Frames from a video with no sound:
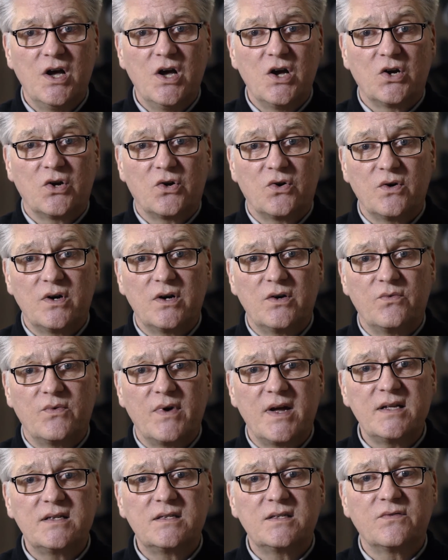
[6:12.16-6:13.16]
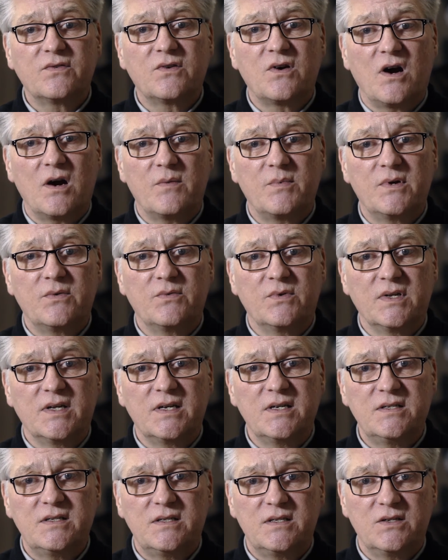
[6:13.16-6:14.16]
Current rates of carbon
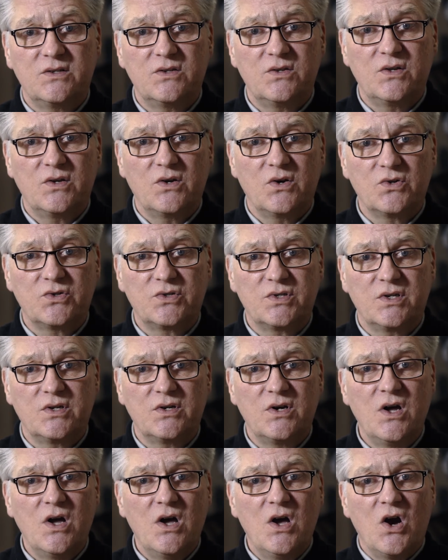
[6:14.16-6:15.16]
release into the ocean